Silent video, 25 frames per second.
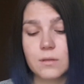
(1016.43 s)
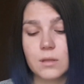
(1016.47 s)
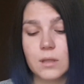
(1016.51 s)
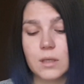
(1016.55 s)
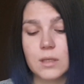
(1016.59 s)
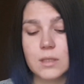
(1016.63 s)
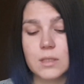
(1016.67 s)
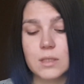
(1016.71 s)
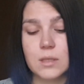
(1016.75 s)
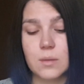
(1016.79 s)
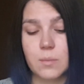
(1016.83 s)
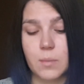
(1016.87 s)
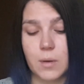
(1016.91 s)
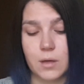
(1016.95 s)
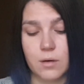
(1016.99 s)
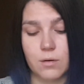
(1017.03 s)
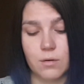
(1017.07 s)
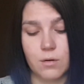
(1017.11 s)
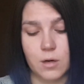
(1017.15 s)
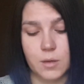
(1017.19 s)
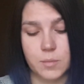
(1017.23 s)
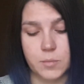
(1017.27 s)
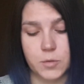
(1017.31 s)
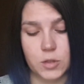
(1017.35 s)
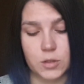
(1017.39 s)
is the better
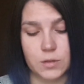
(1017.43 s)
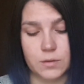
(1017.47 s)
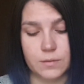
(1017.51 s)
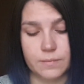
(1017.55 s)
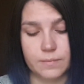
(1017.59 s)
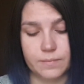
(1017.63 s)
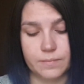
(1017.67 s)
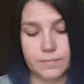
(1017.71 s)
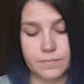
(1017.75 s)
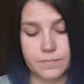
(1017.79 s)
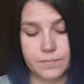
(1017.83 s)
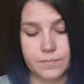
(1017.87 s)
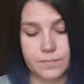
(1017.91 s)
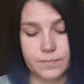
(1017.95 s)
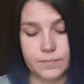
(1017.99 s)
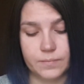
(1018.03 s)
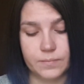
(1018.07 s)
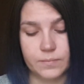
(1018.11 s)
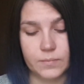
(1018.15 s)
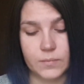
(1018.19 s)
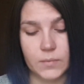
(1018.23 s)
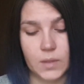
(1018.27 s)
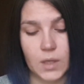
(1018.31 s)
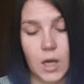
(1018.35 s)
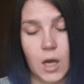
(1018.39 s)
option.
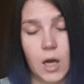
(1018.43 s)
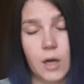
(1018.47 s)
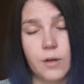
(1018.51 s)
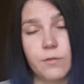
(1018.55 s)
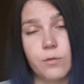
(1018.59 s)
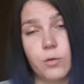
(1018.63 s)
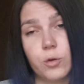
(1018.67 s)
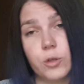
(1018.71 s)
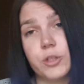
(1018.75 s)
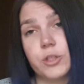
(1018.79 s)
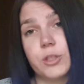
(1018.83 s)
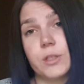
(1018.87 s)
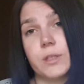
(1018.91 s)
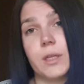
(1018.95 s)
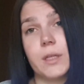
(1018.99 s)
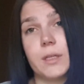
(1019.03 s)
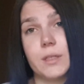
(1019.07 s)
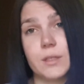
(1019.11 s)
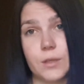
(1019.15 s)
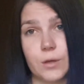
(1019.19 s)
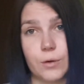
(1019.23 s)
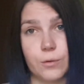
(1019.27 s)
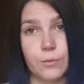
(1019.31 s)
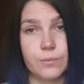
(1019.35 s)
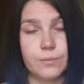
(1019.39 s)
Unfortunately
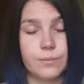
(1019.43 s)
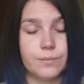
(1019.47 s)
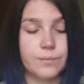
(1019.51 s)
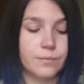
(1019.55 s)
so.